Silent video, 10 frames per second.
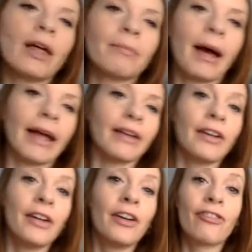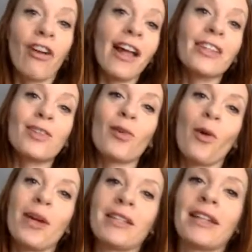that my friends don't
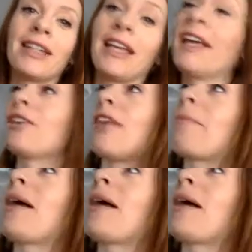always like to hear that